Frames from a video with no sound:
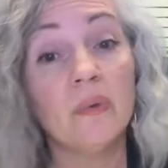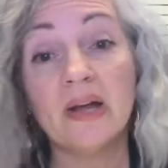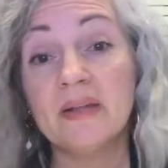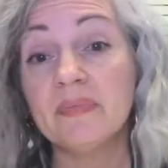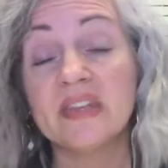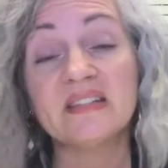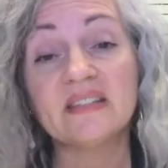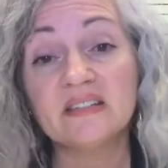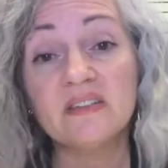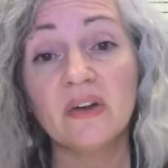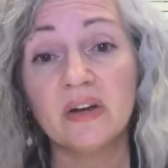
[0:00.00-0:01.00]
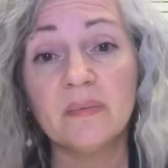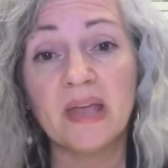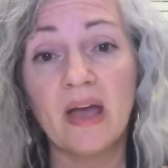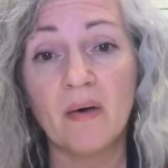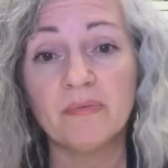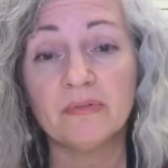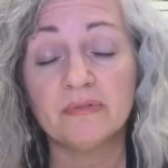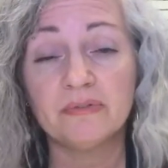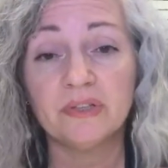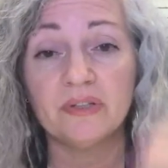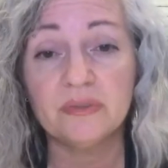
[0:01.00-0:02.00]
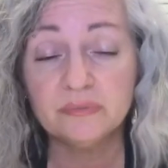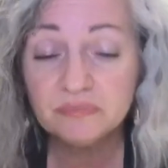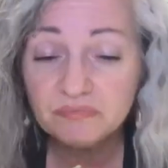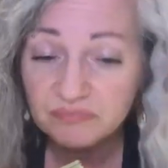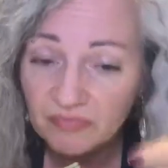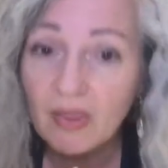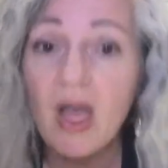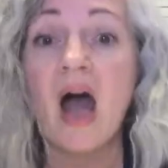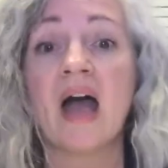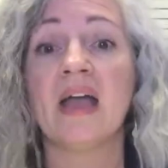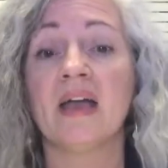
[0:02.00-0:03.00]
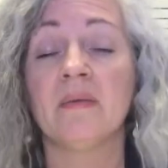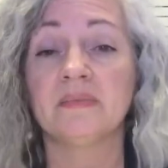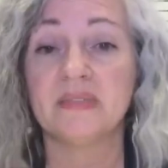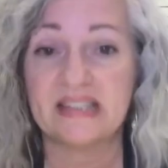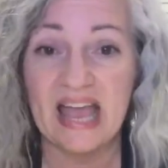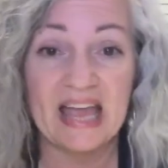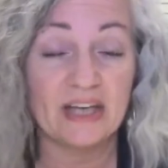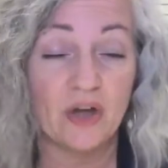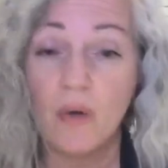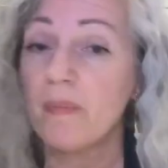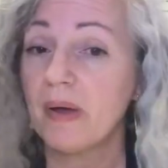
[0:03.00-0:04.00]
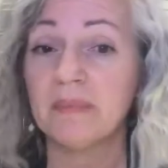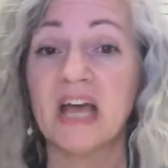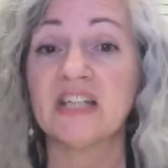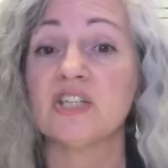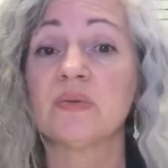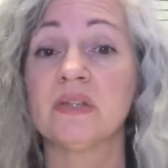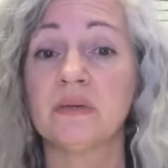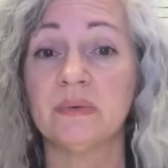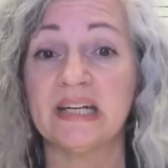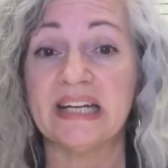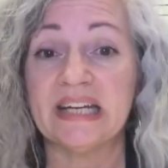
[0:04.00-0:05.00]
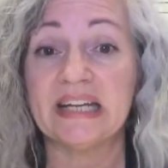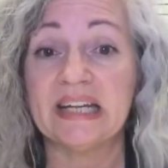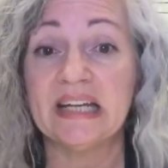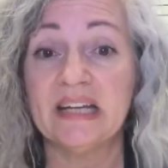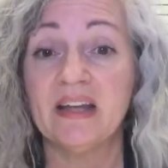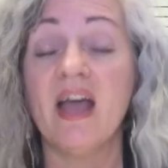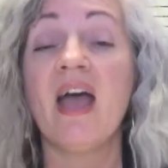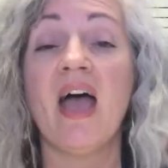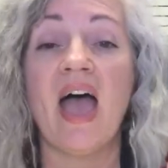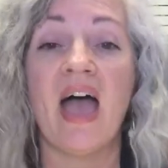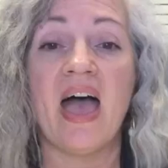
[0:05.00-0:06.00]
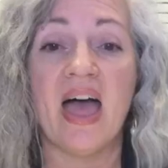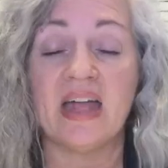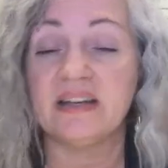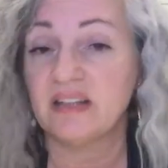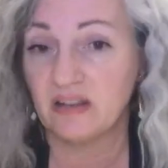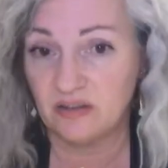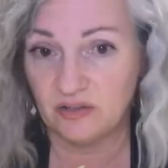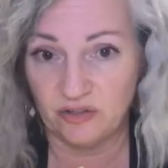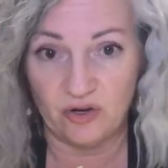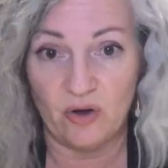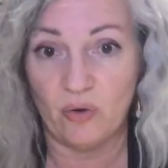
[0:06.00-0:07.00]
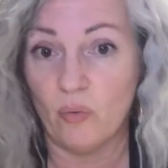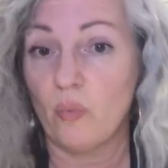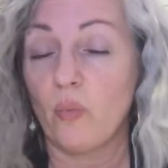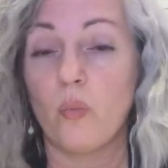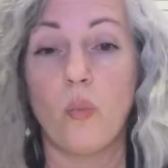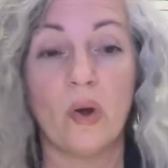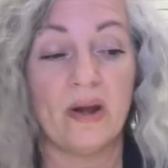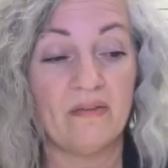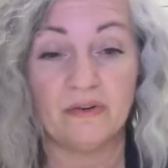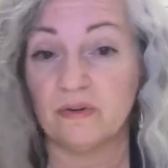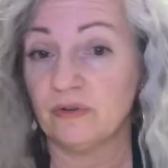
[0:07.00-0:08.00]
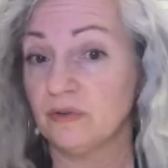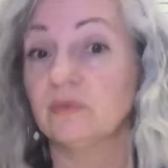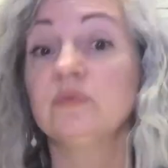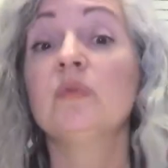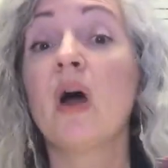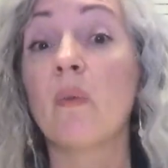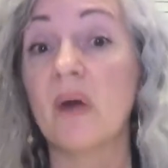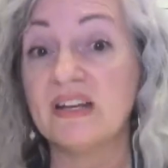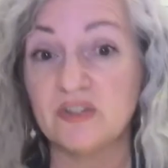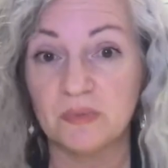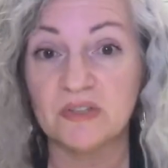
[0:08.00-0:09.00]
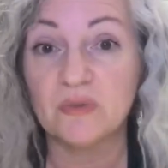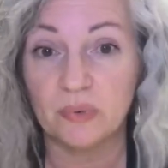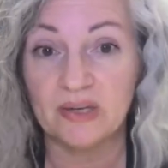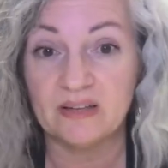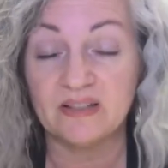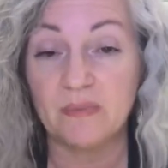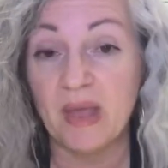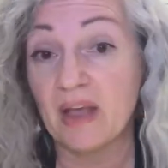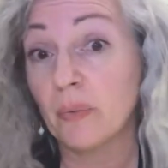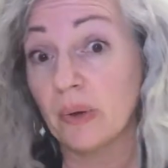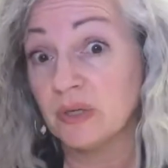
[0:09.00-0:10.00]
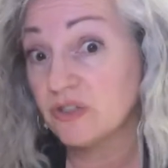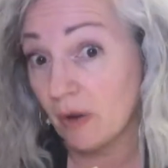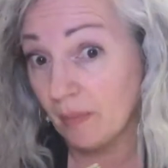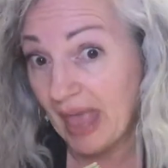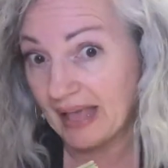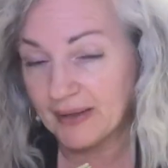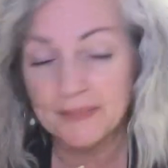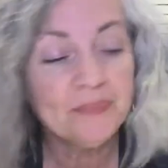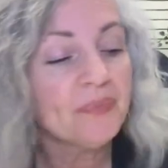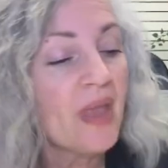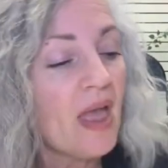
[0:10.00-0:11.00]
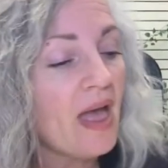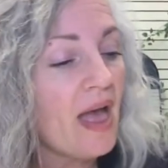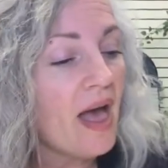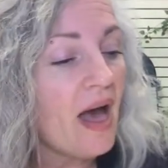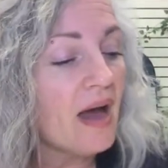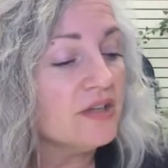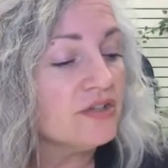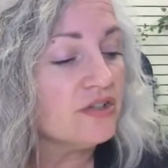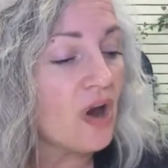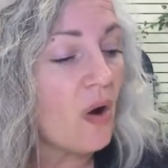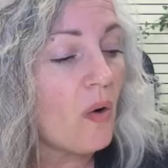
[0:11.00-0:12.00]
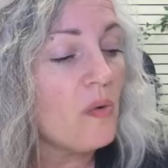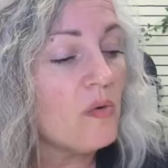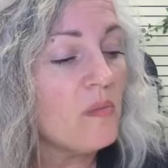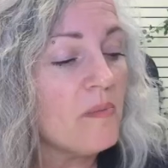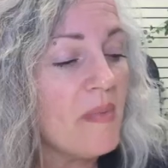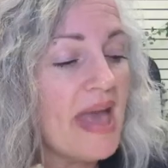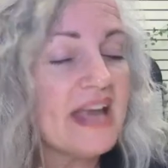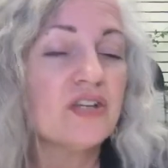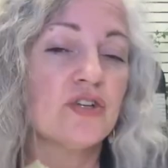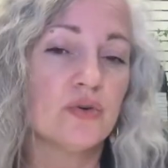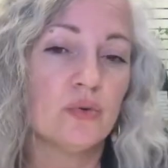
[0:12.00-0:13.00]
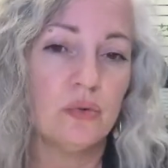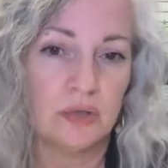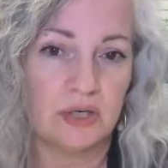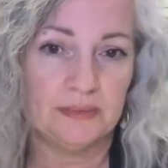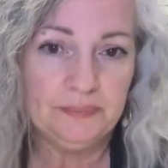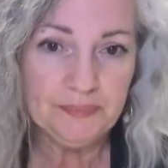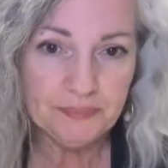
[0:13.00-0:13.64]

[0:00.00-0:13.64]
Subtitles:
what? This isn't going to be helpful for you. I am saying, nope, I'm not doing the reading. And, whatever arrangements we need to make, we shall make. So make sure